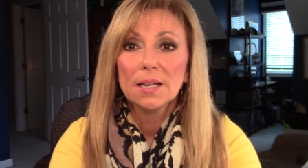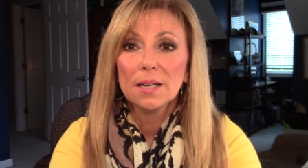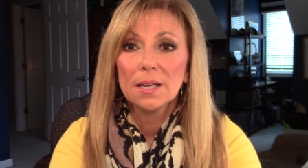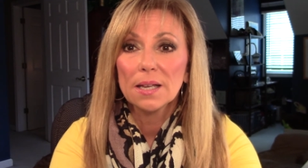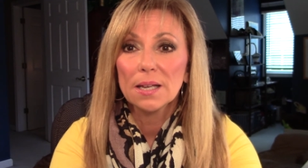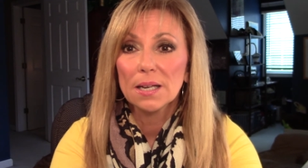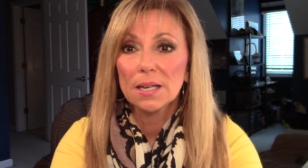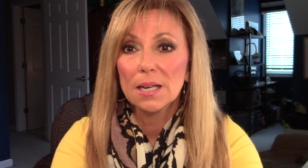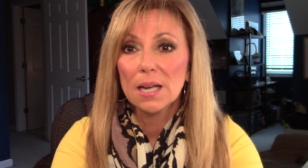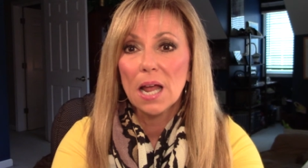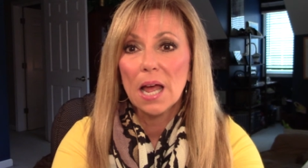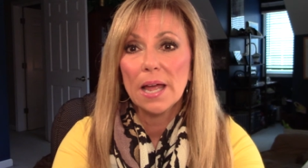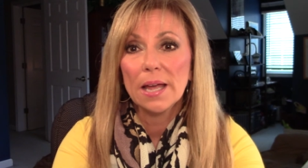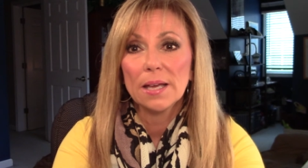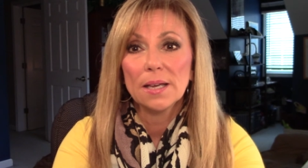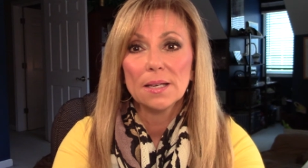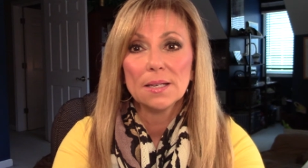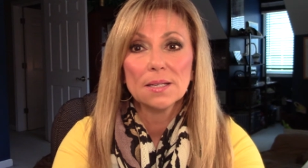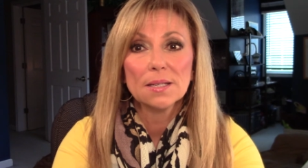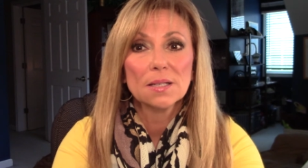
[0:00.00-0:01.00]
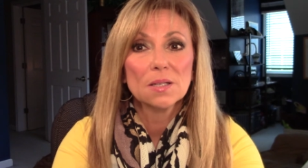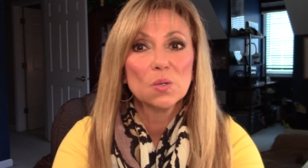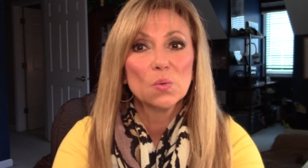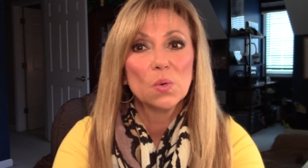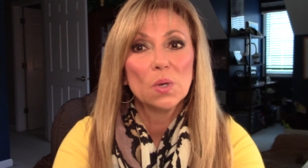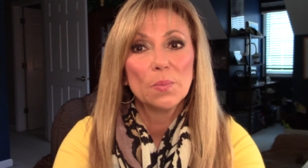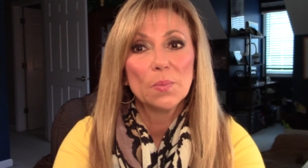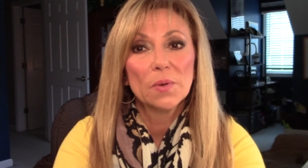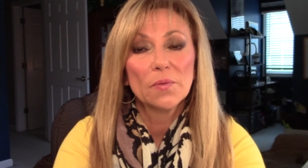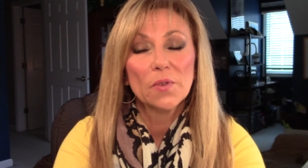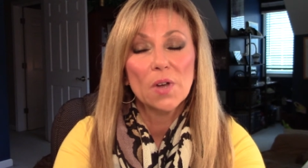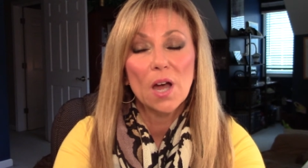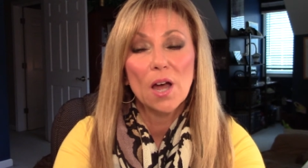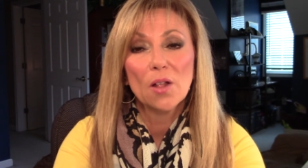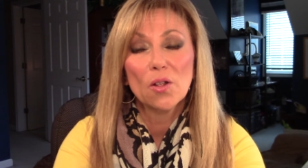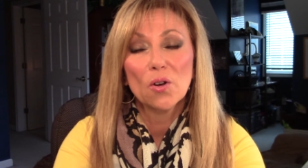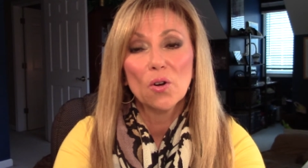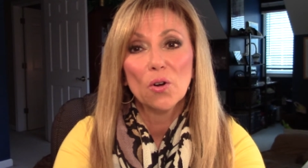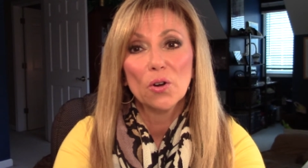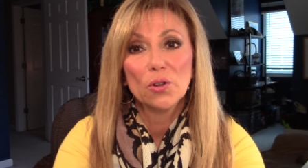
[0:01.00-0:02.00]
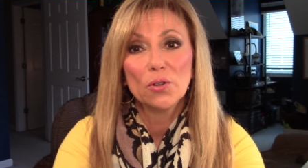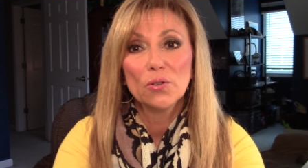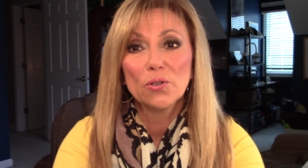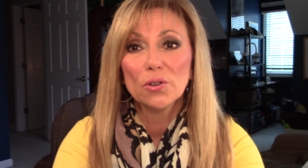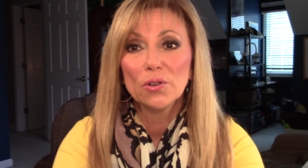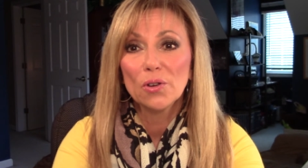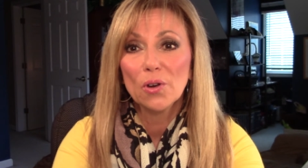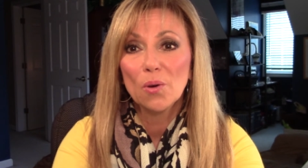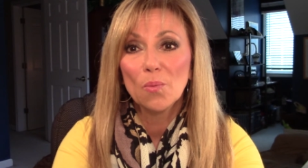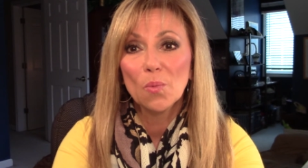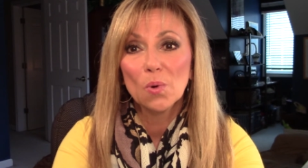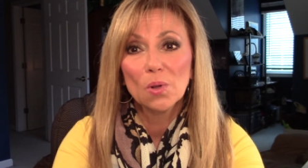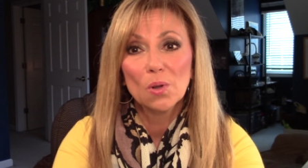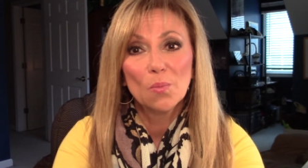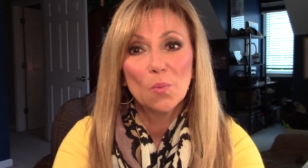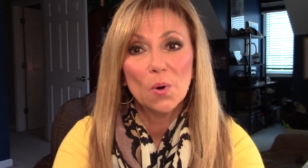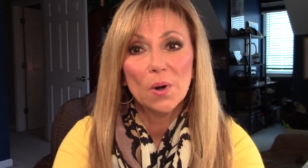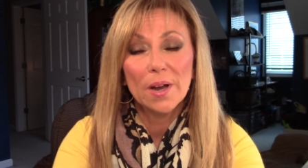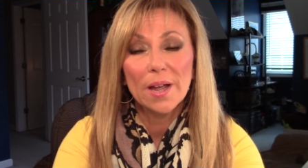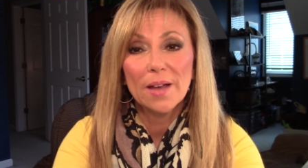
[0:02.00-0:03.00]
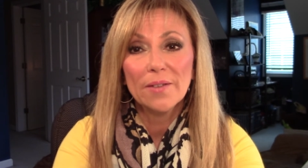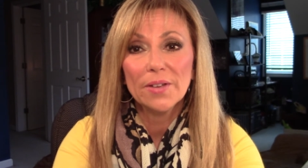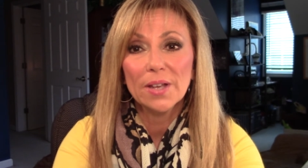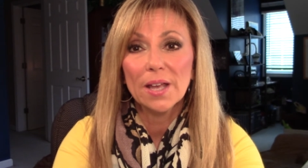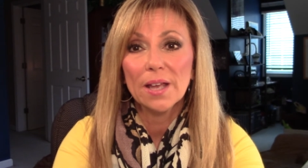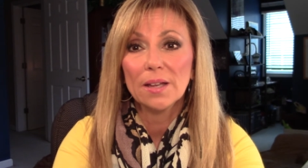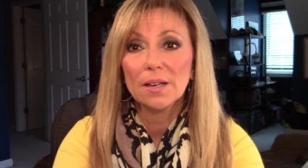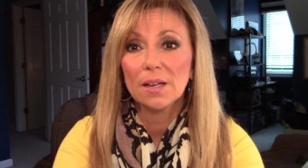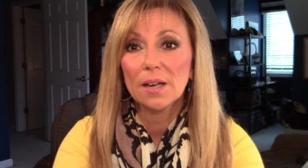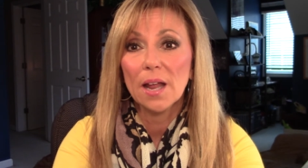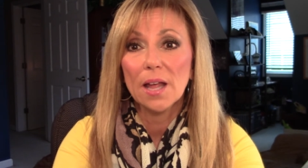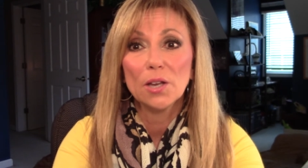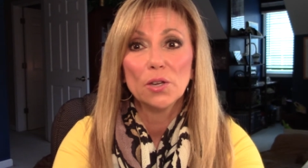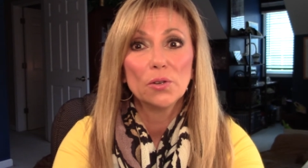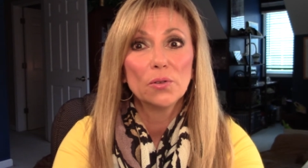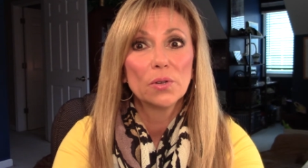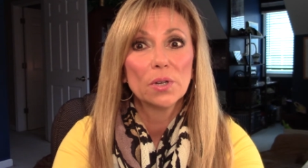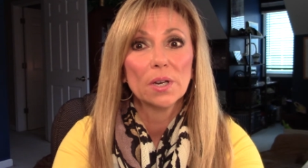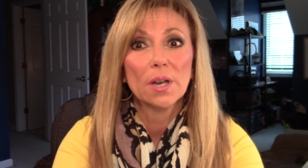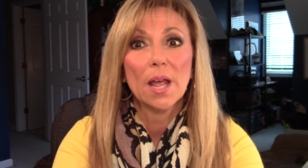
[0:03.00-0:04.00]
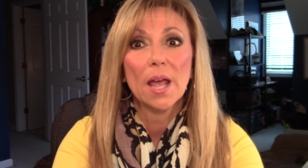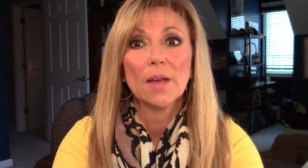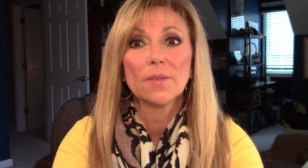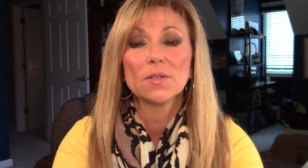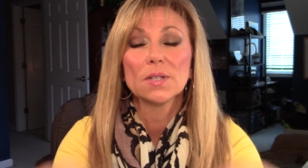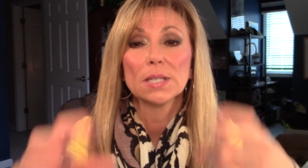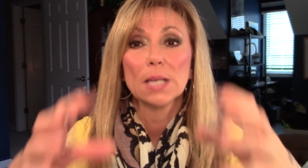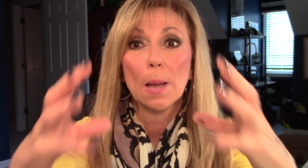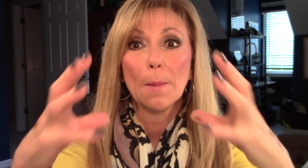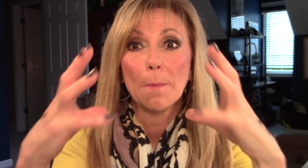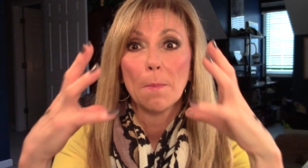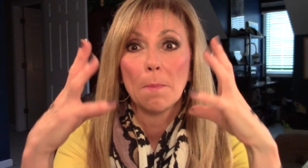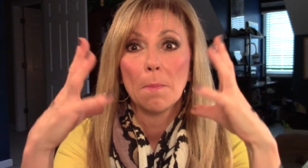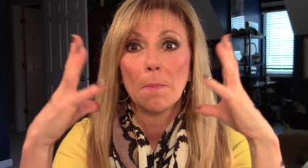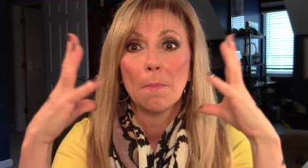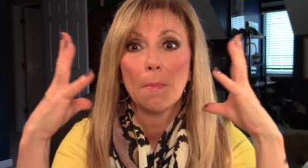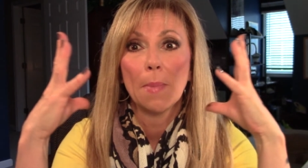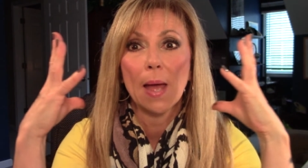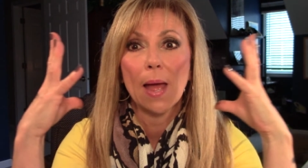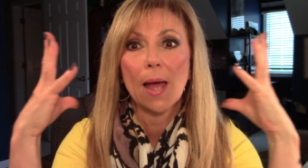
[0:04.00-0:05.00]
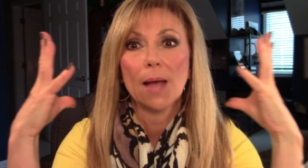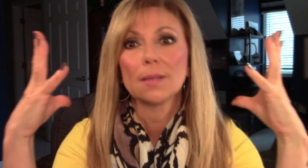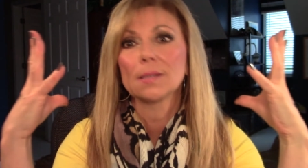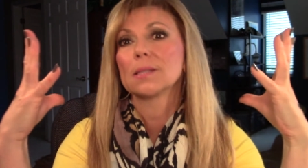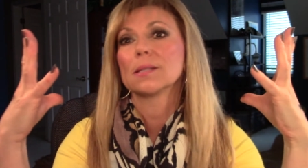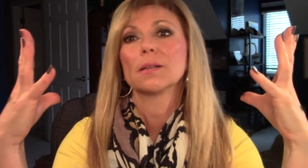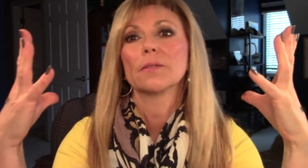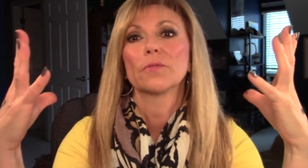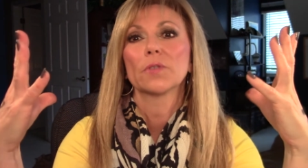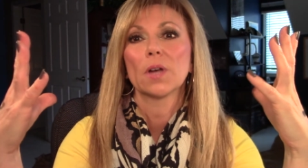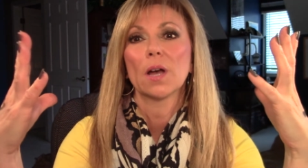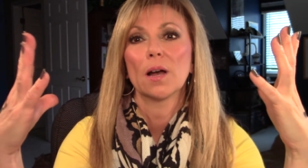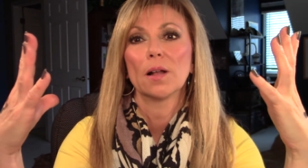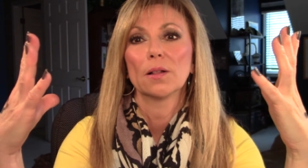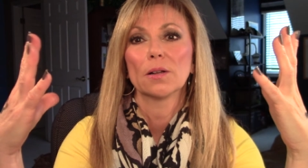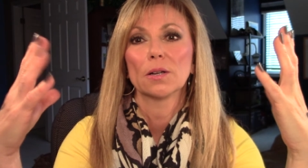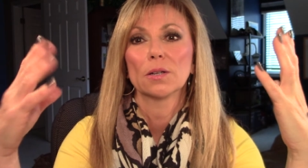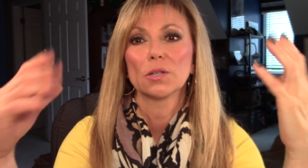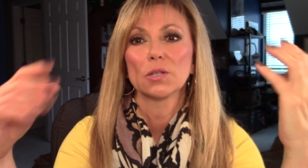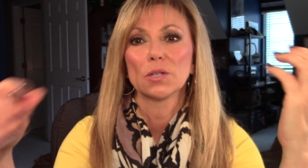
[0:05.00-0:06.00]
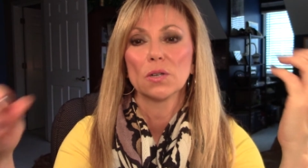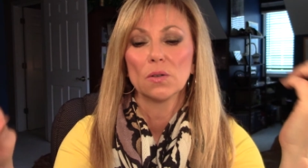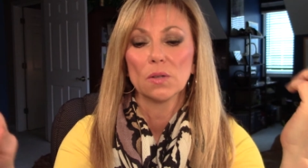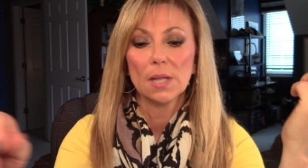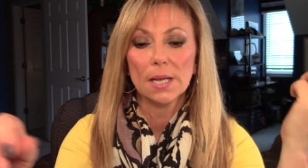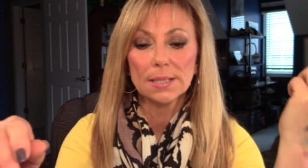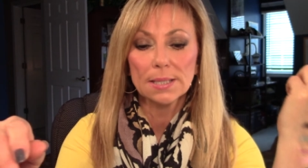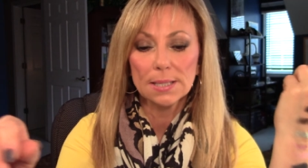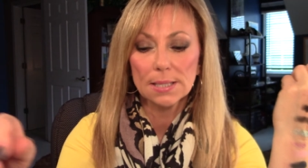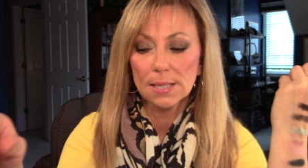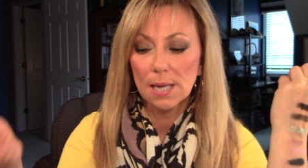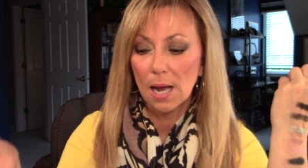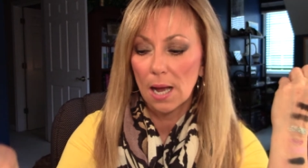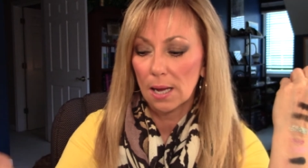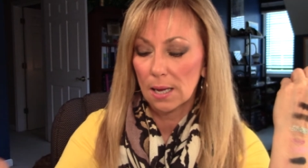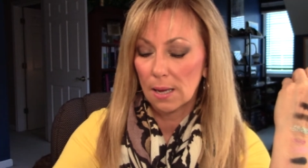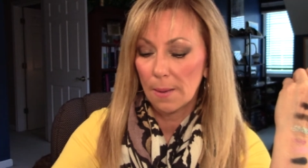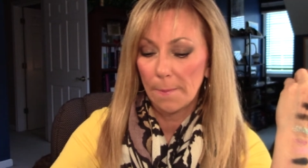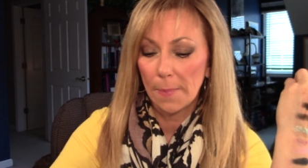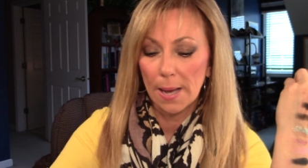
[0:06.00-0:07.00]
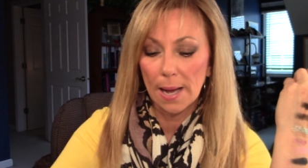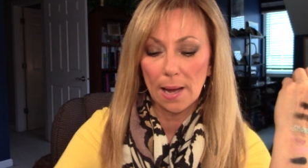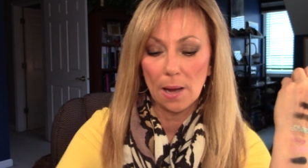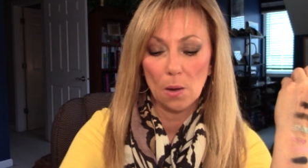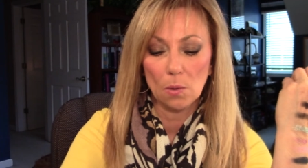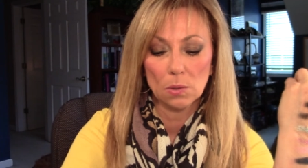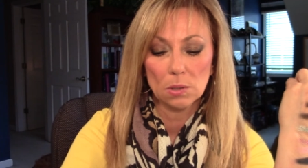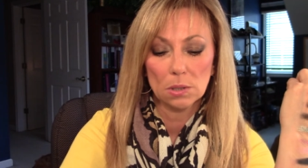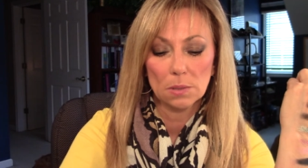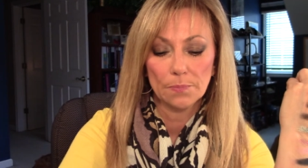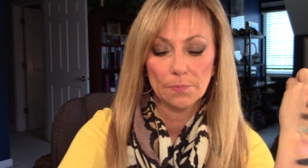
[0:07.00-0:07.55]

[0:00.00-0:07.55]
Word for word: get a nice sweep of color or you can go a little more heavy-handed and you can have some massive color. So let's talk about